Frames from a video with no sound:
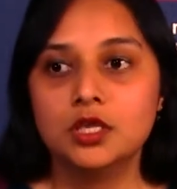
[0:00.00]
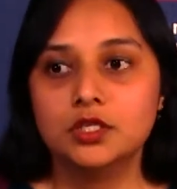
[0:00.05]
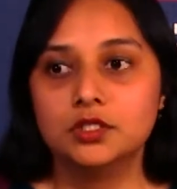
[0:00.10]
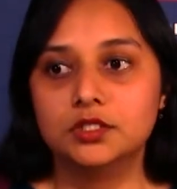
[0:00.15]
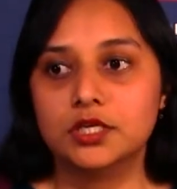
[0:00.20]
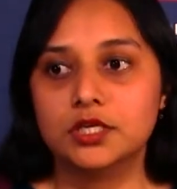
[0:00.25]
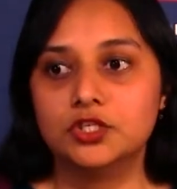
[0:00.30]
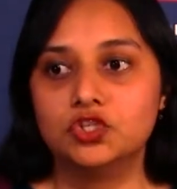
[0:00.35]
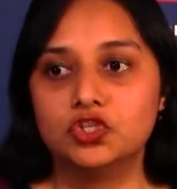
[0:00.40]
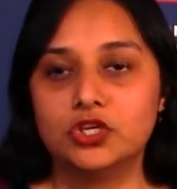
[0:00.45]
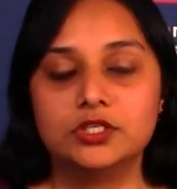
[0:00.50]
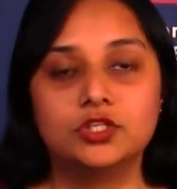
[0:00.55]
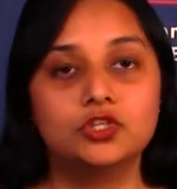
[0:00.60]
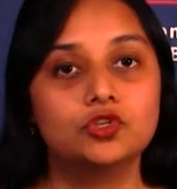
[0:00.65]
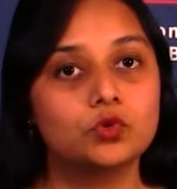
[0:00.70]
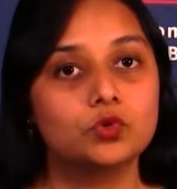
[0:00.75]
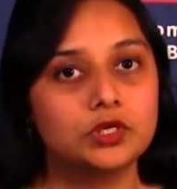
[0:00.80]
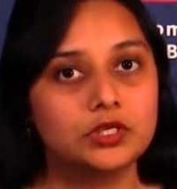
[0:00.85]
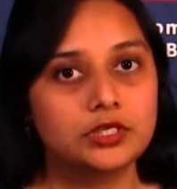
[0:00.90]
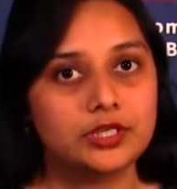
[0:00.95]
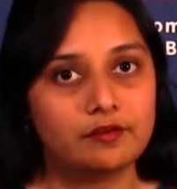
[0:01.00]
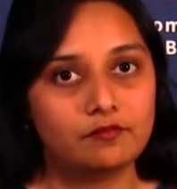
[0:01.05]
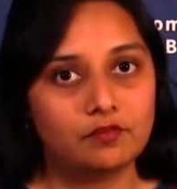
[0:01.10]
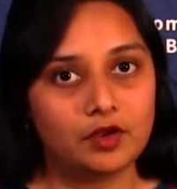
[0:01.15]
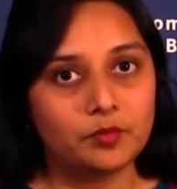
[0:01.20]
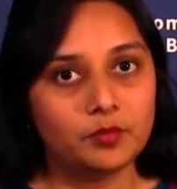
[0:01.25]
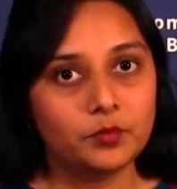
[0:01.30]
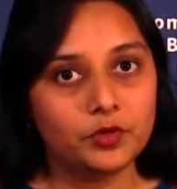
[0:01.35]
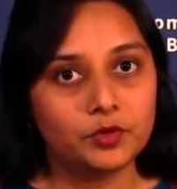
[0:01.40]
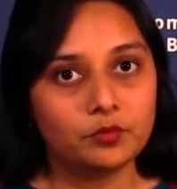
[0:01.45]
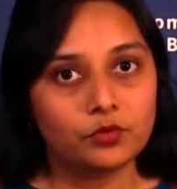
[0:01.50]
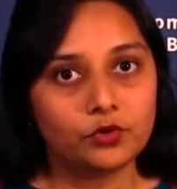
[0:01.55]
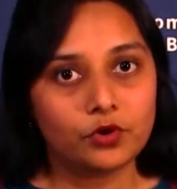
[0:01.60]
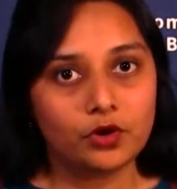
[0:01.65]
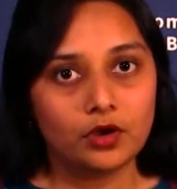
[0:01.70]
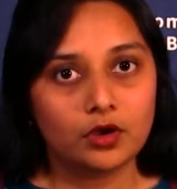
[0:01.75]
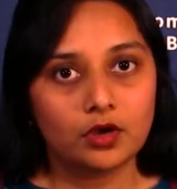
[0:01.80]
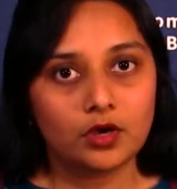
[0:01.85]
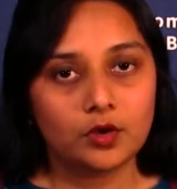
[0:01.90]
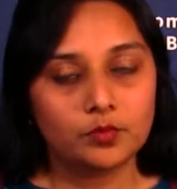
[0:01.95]
such as student development
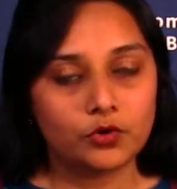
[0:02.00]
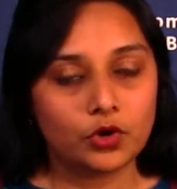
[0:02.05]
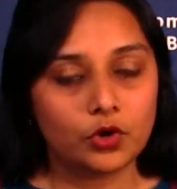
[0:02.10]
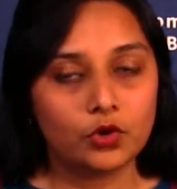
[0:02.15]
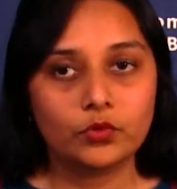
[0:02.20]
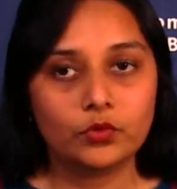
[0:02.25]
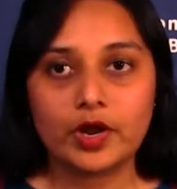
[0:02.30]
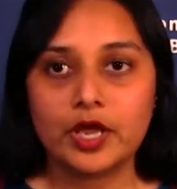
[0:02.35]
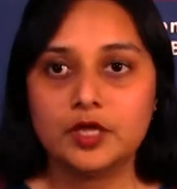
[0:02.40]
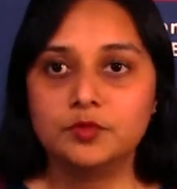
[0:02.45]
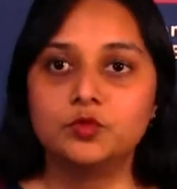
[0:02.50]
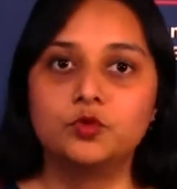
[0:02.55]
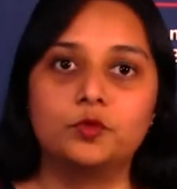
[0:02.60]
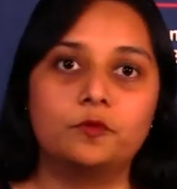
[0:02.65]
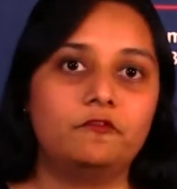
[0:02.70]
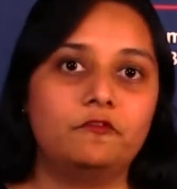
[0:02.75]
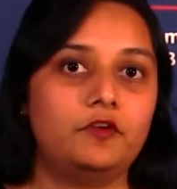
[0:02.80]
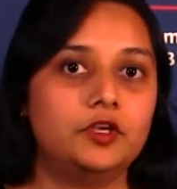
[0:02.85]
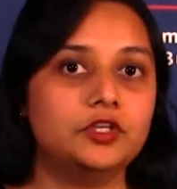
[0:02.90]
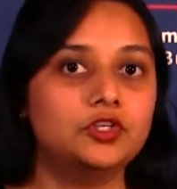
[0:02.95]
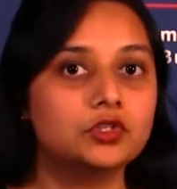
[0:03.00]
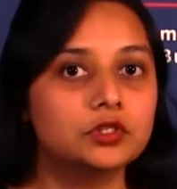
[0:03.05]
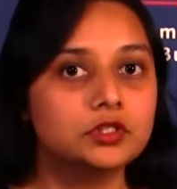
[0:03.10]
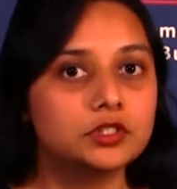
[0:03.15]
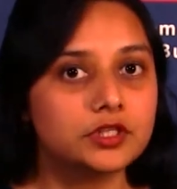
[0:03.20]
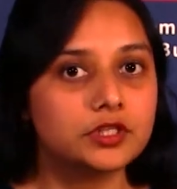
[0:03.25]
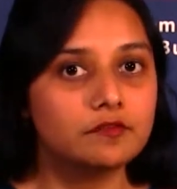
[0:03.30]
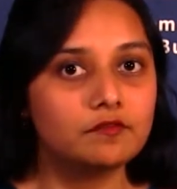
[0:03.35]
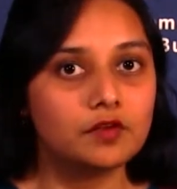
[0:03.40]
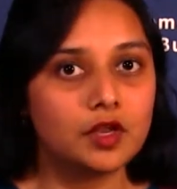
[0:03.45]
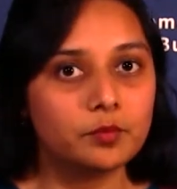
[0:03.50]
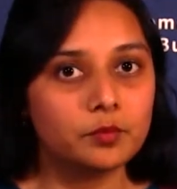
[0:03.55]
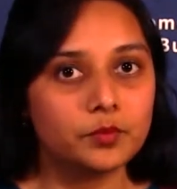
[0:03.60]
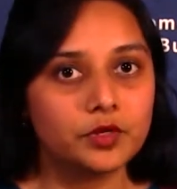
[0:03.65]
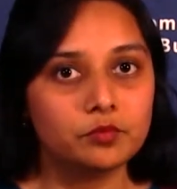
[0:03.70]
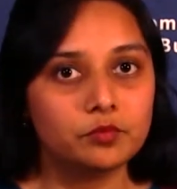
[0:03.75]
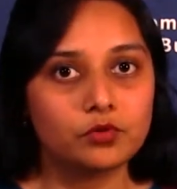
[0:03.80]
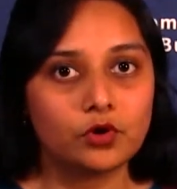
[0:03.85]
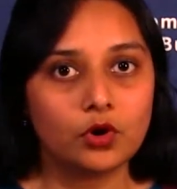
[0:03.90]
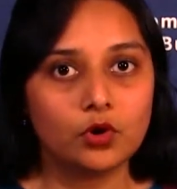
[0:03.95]
programs, professional
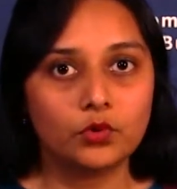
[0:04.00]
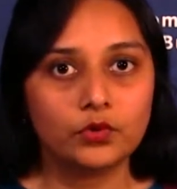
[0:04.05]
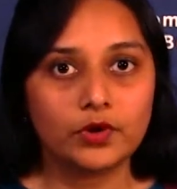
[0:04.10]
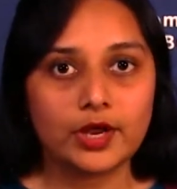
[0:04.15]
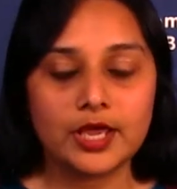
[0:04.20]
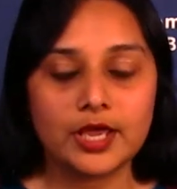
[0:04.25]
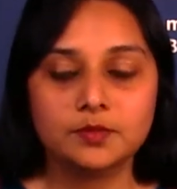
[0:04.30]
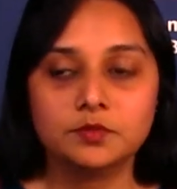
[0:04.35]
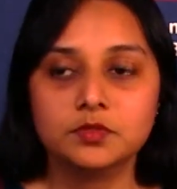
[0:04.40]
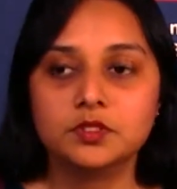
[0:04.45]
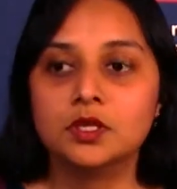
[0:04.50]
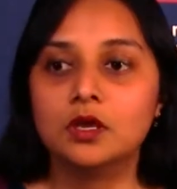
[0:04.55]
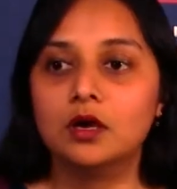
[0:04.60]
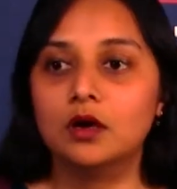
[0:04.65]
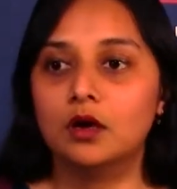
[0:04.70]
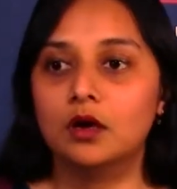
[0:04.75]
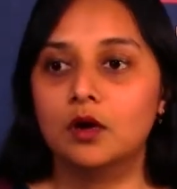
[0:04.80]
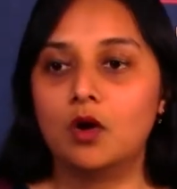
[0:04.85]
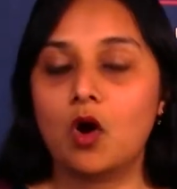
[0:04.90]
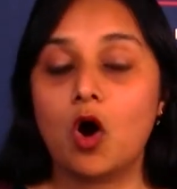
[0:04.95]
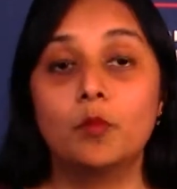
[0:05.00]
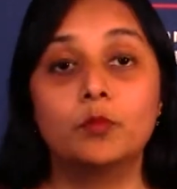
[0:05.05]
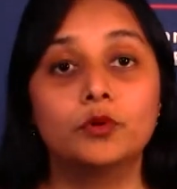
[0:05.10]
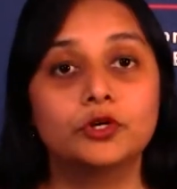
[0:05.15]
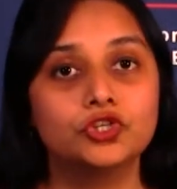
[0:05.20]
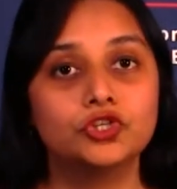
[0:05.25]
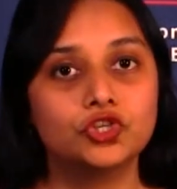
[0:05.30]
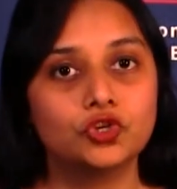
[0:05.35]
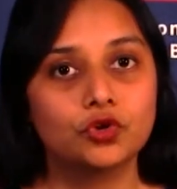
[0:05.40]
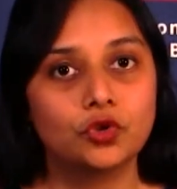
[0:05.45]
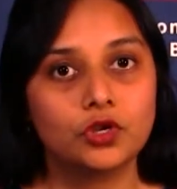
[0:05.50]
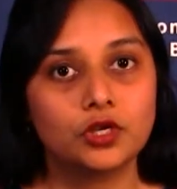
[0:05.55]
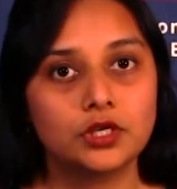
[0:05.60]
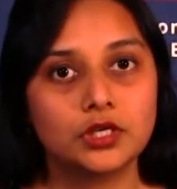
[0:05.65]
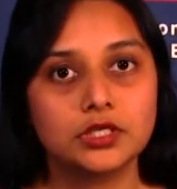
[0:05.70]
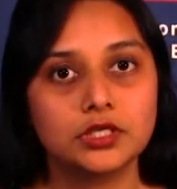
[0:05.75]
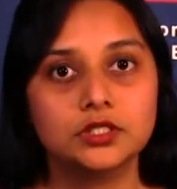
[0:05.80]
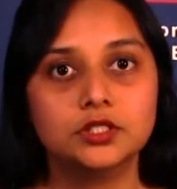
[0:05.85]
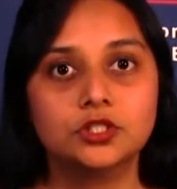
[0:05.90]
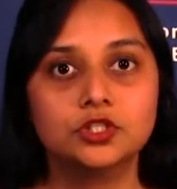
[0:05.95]
development programs,
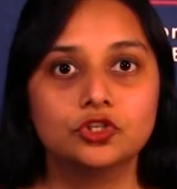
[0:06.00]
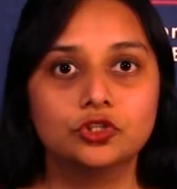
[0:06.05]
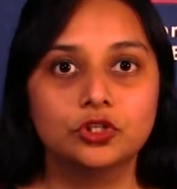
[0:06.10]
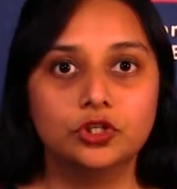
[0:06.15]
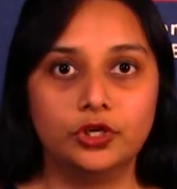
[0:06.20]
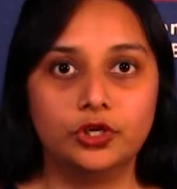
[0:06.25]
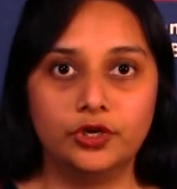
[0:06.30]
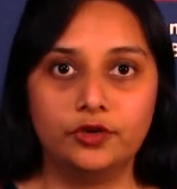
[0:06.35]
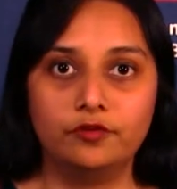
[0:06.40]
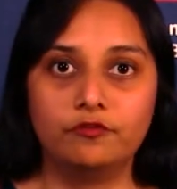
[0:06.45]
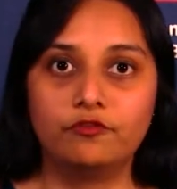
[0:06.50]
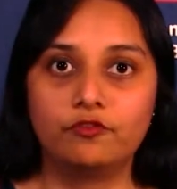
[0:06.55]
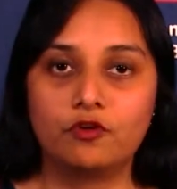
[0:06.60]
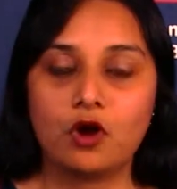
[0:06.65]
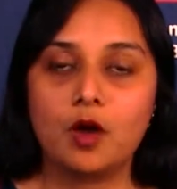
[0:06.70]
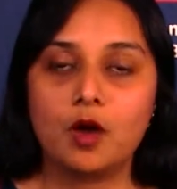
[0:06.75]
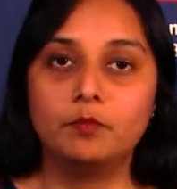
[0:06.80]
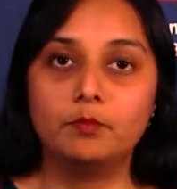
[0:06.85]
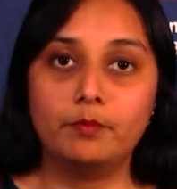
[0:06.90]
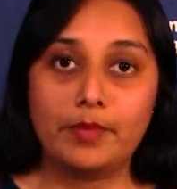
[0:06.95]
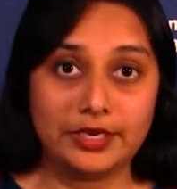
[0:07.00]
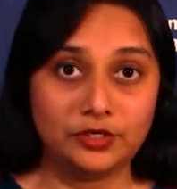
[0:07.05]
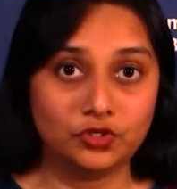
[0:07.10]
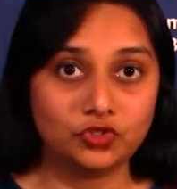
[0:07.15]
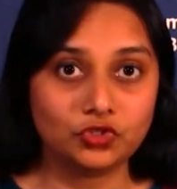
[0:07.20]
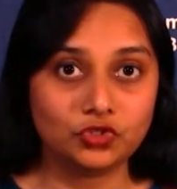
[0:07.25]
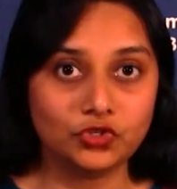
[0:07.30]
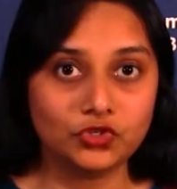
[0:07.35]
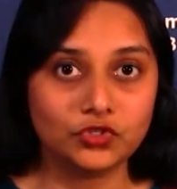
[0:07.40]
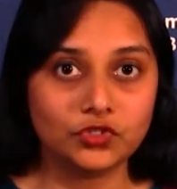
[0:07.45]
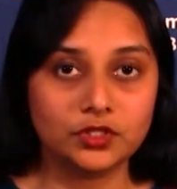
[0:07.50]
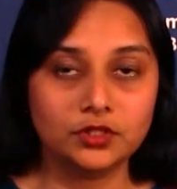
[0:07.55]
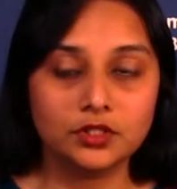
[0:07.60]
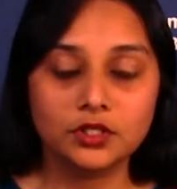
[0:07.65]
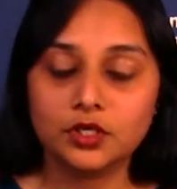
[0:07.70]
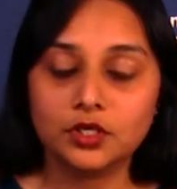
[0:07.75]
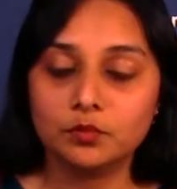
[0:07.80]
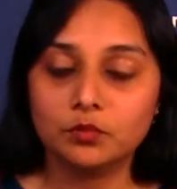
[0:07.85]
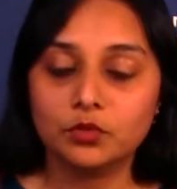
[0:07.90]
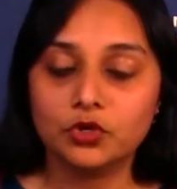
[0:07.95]
opportunities to learn from mentors in
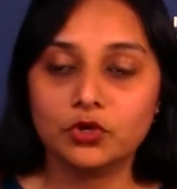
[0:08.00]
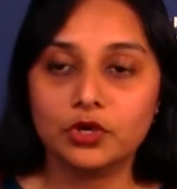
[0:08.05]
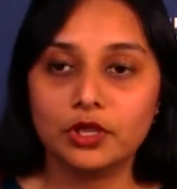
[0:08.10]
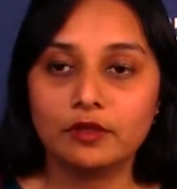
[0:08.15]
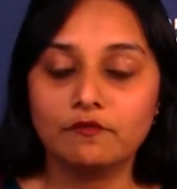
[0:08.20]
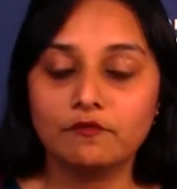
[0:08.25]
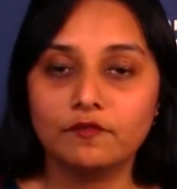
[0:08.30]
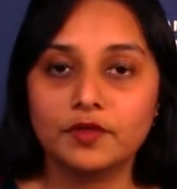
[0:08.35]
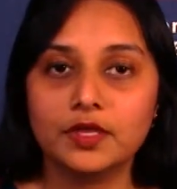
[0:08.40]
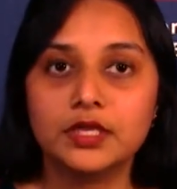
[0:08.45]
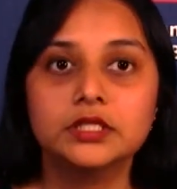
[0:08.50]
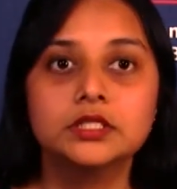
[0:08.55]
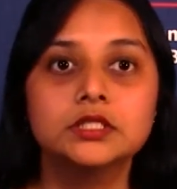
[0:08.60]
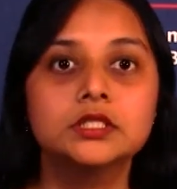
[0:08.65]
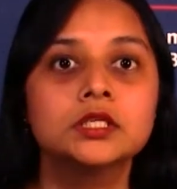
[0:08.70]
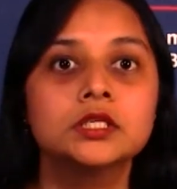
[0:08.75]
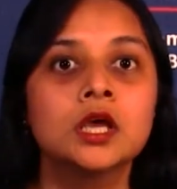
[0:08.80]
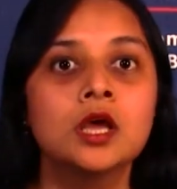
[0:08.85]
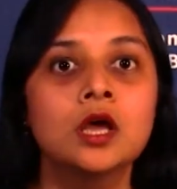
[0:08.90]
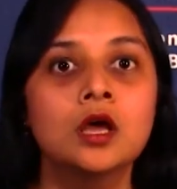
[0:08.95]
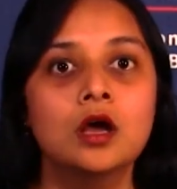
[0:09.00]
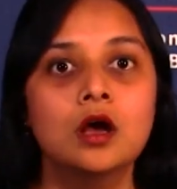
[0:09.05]
the computing field,